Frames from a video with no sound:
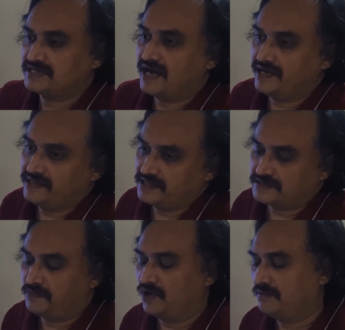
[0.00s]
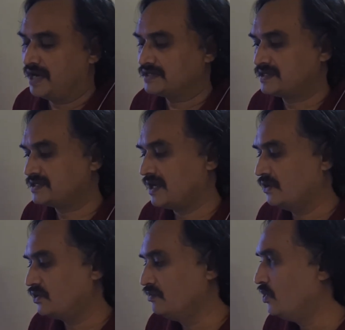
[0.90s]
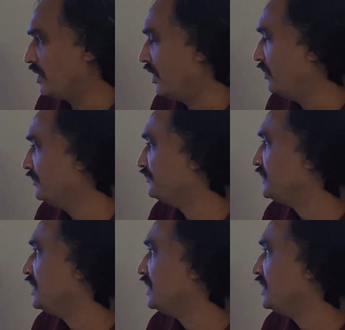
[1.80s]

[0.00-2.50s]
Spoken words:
guiding the smaller masses how to move around,